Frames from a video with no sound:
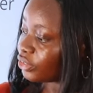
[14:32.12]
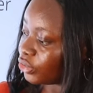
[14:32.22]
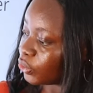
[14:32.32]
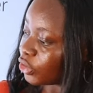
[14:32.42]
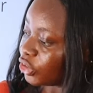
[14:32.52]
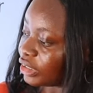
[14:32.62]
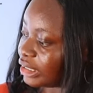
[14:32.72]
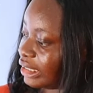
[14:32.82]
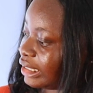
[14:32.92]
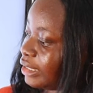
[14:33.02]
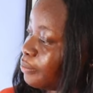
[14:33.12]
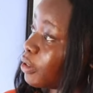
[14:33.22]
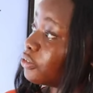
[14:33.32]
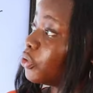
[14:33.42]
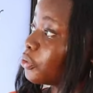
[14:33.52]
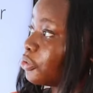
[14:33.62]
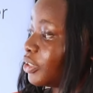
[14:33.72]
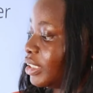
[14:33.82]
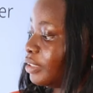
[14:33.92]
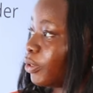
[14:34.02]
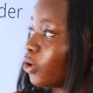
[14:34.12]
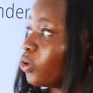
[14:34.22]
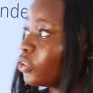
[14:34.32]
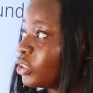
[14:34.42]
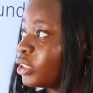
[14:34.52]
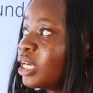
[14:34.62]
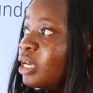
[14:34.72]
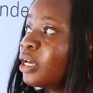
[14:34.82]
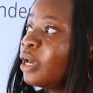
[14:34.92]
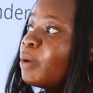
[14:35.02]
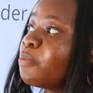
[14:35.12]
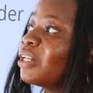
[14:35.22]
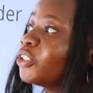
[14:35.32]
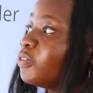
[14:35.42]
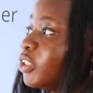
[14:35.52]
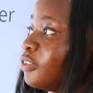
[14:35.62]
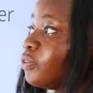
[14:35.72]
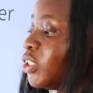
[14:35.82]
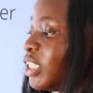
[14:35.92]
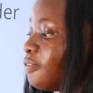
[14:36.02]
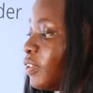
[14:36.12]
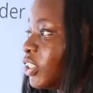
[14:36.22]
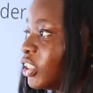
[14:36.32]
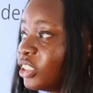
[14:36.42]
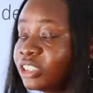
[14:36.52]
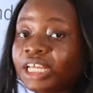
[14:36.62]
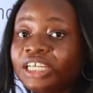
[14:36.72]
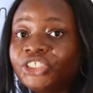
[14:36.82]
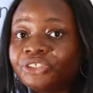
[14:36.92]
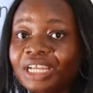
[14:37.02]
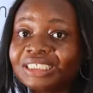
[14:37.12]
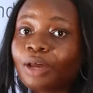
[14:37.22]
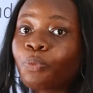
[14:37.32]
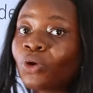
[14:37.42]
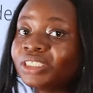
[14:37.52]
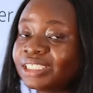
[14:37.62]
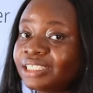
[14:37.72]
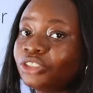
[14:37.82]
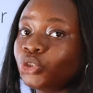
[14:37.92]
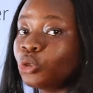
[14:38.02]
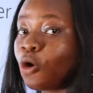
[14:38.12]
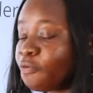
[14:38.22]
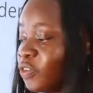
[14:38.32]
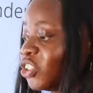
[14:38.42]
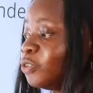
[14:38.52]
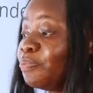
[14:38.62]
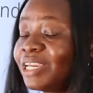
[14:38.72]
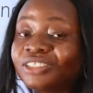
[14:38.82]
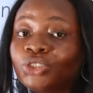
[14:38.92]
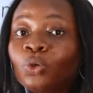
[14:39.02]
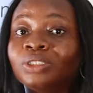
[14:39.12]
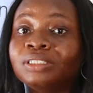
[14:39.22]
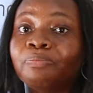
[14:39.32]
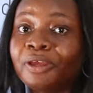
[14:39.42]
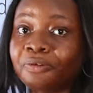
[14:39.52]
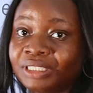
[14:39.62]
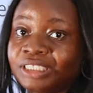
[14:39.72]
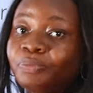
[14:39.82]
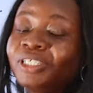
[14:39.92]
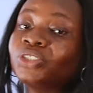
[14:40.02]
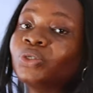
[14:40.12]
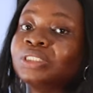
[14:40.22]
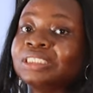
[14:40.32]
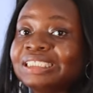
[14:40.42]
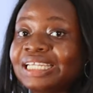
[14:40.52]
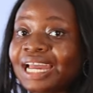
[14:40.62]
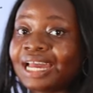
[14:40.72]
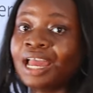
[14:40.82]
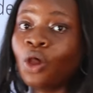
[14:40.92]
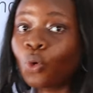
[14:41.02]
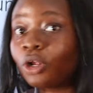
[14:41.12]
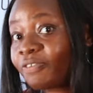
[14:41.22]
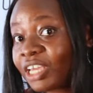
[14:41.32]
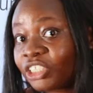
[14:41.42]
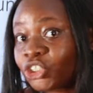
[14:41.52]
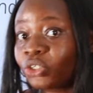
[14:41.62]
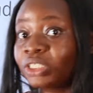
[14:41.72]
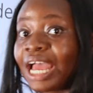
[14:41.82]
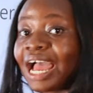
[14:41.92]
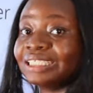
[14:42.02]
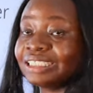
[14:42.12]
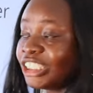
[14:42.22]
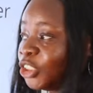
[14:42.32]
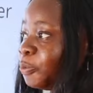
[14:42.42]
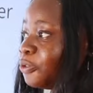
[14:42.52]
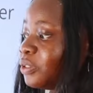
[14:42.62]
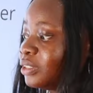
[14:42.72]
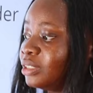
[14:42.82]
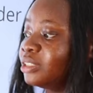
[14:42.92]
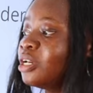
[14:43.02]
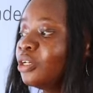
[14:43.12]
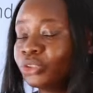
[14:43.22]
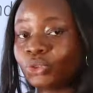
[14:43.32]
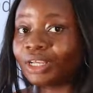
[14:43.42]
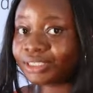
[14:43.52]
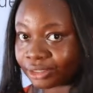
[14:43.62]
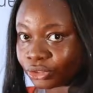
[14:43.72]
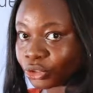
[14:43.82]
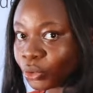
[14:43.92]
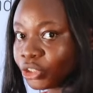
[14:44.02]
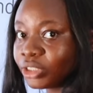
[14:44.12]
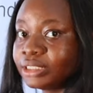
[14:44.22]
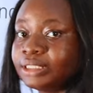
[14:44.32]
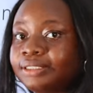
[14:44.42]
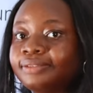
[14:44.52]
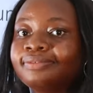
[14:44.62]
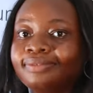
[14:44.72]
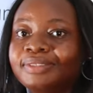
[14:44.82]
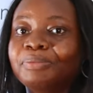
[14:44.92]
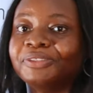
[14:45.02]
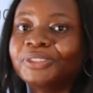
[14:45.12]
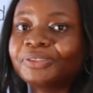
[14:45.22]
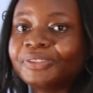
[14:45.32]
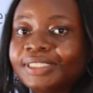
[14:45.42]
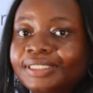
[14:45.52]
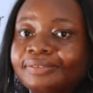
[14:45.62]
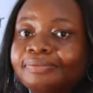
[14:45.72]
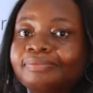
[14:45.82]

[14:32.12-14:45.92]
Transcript: to this question is D, meritocracy, because members of the civil service in Nigeria is appointed into office based on merit, based on their qualification and experience. So answer to this question is D, meritocracy.